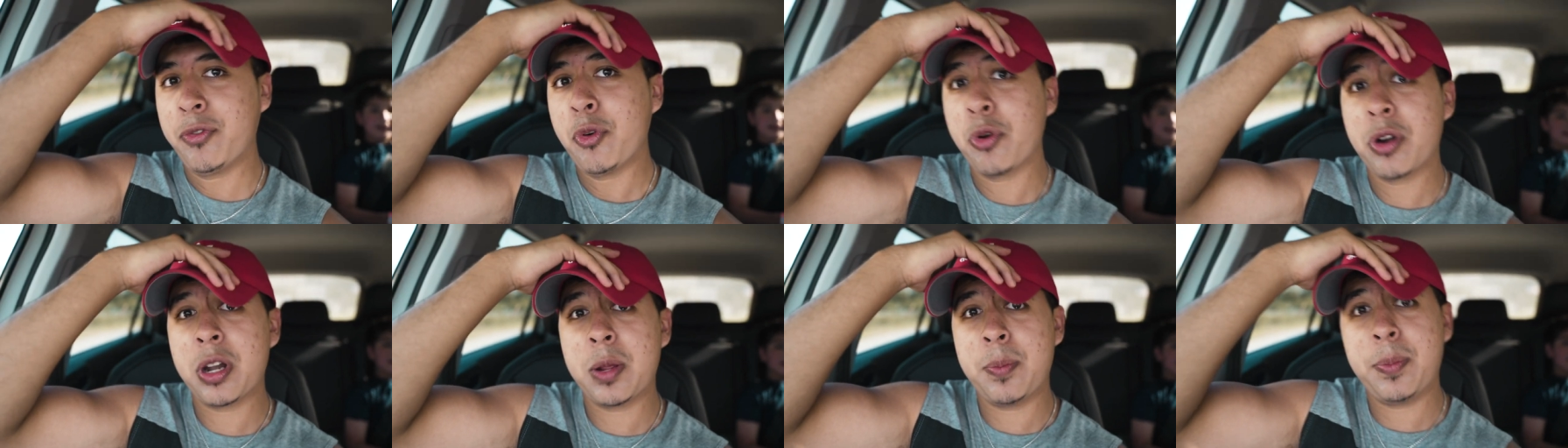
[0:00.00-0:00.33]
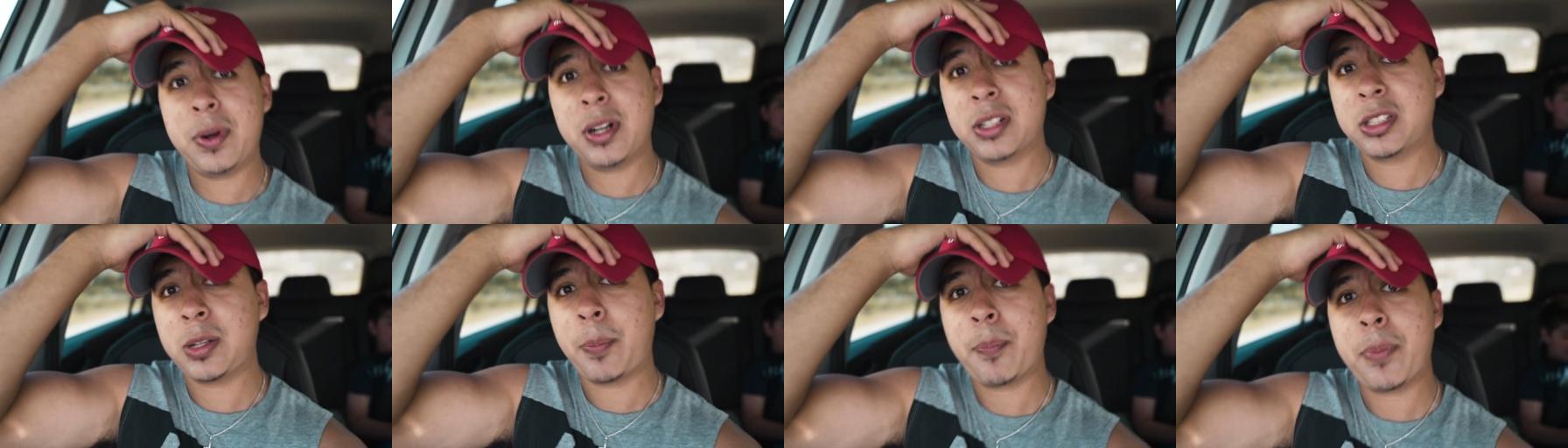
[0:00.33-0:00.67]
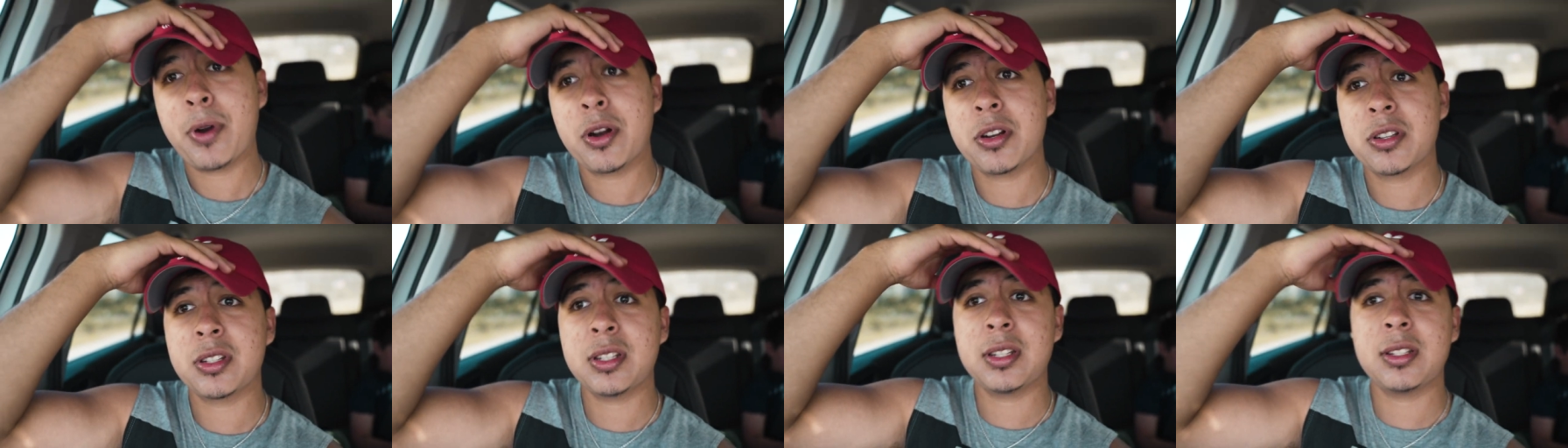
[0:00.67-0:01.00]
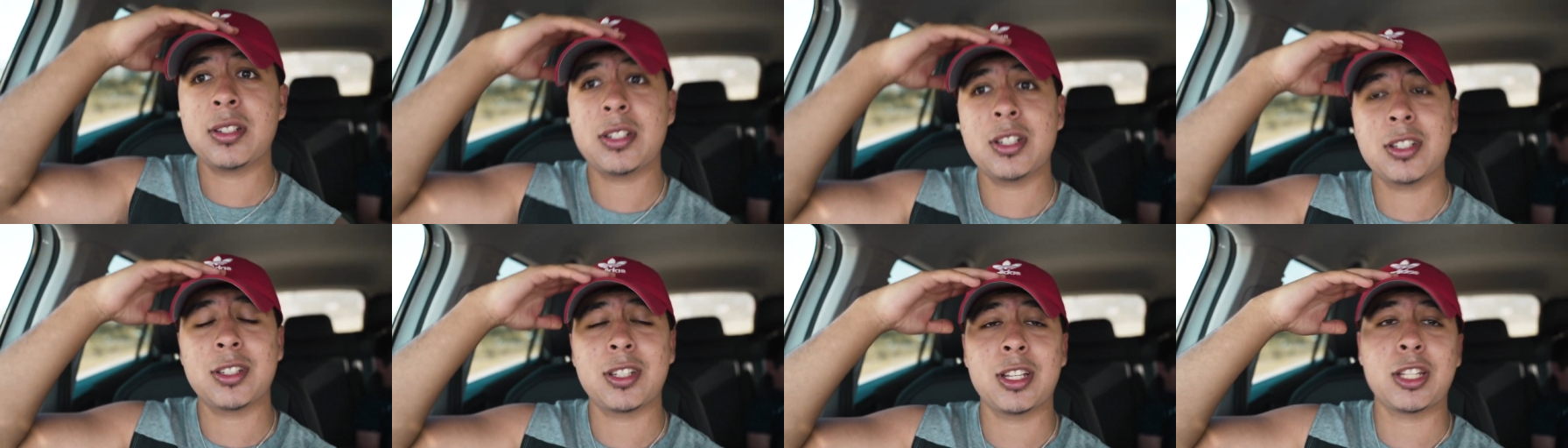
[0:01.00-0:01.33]
Forty bucks a
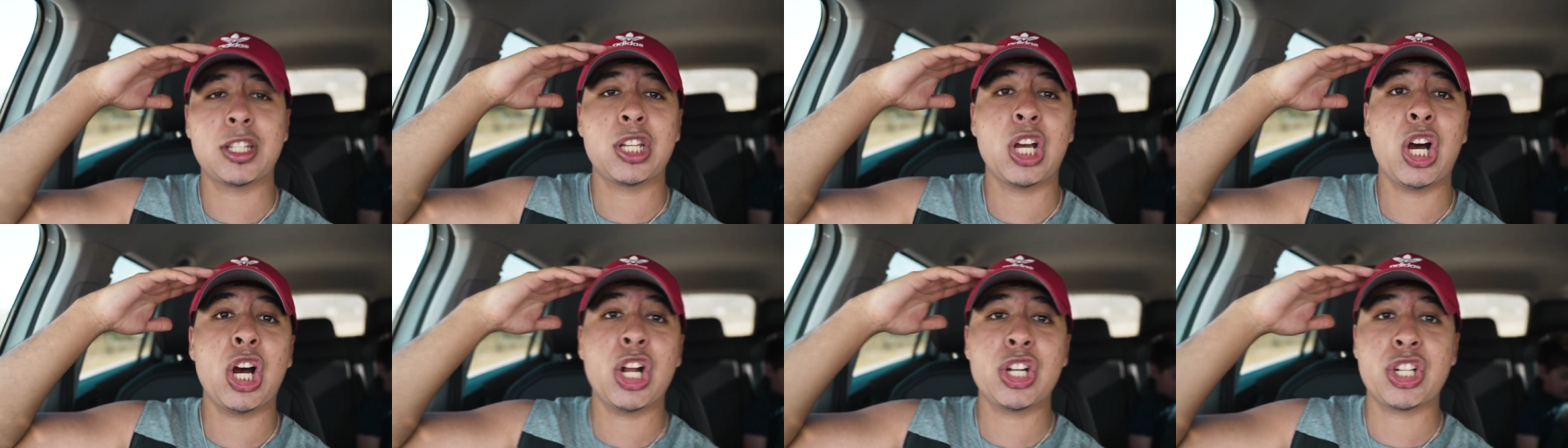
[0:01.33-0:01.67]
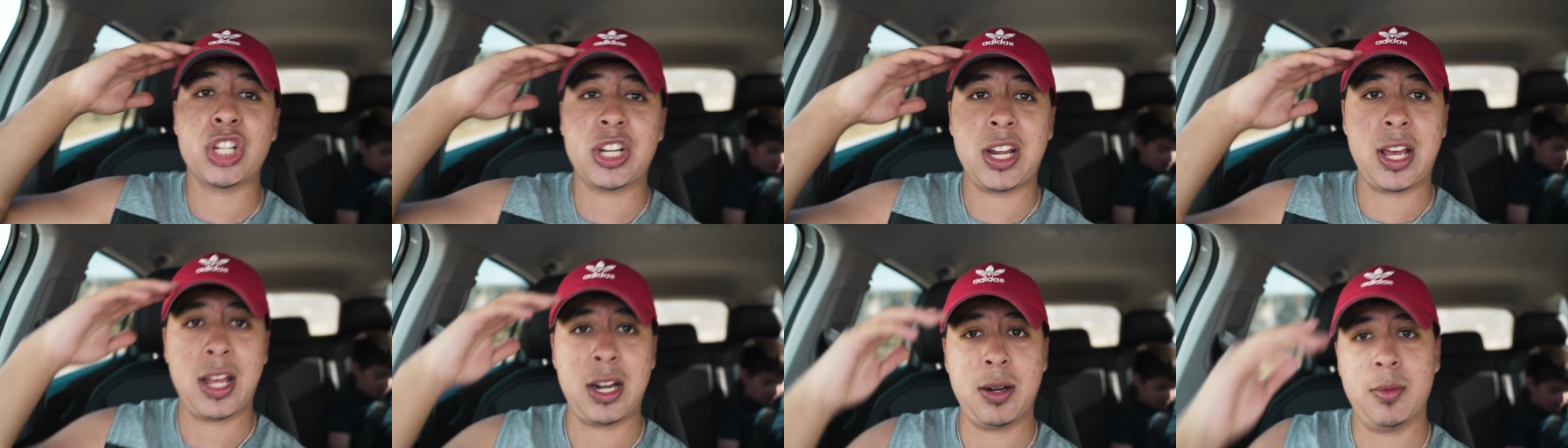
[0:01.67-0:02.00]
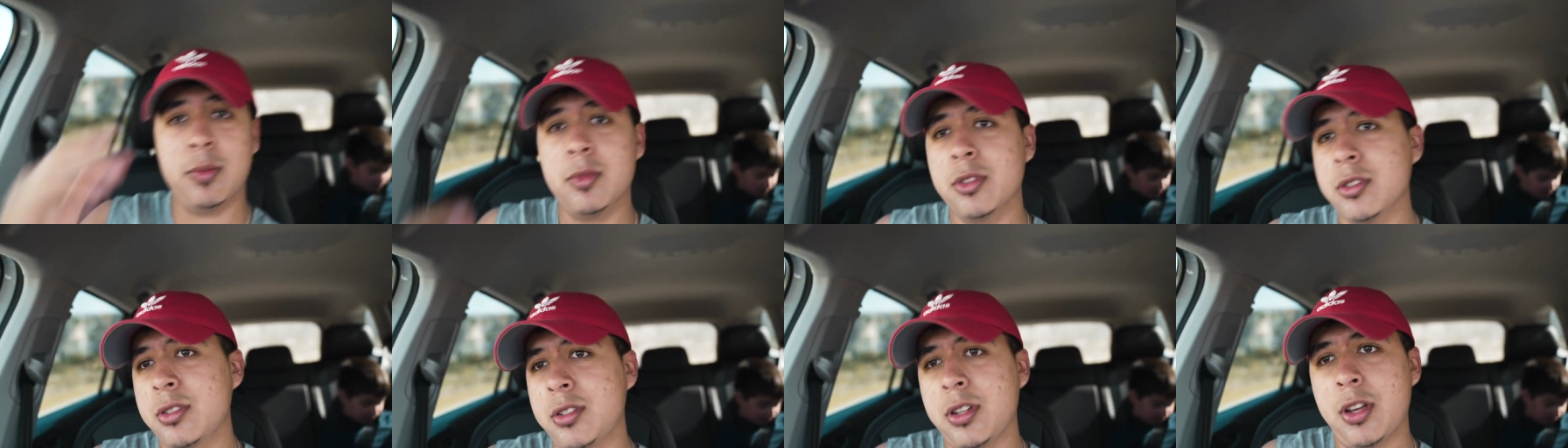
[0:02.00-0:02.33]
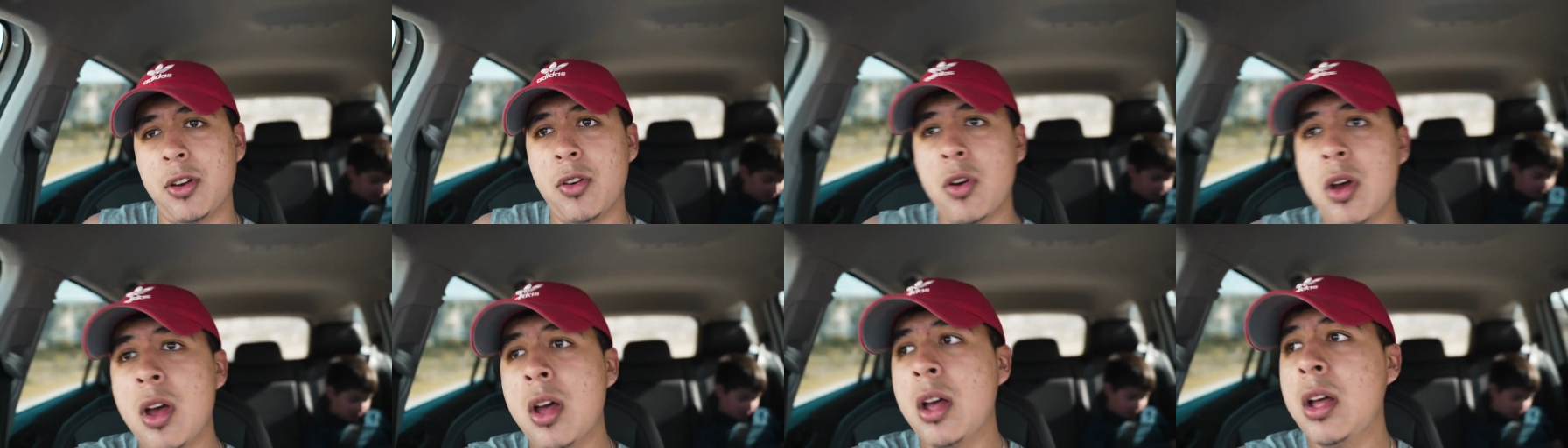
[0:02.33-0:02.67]
person just to touch an animal.
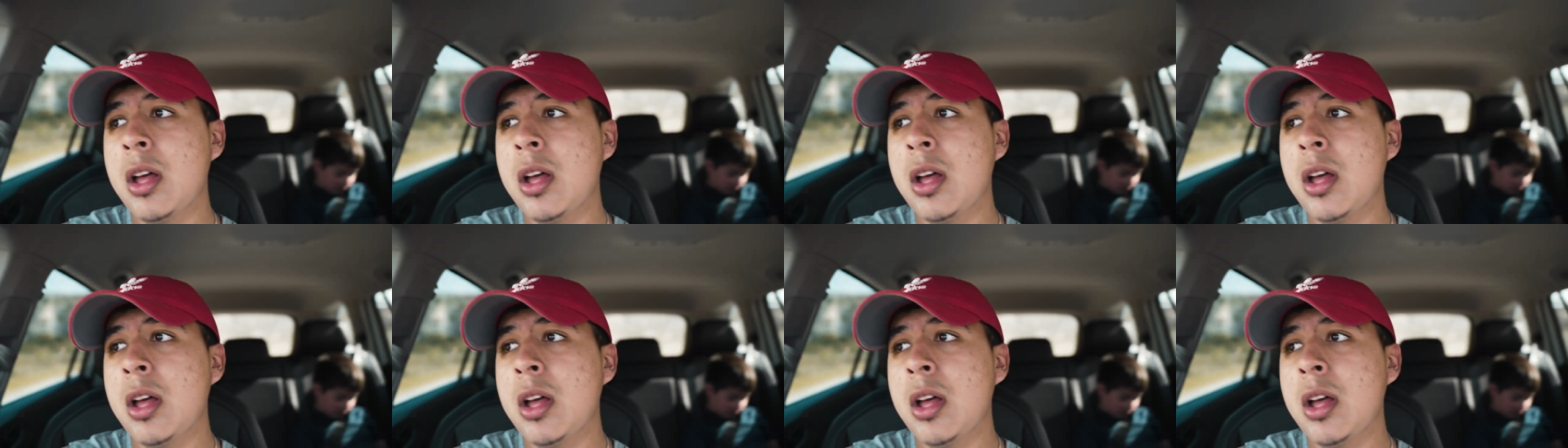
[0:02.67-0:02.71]
So